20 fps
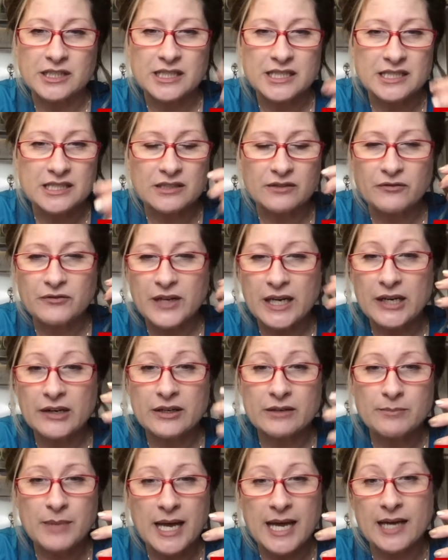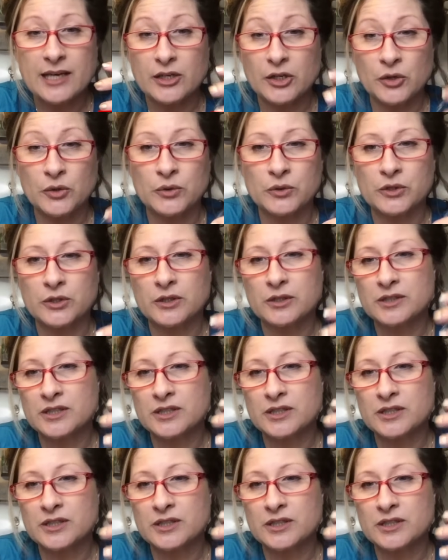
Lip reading: as a very bad odor.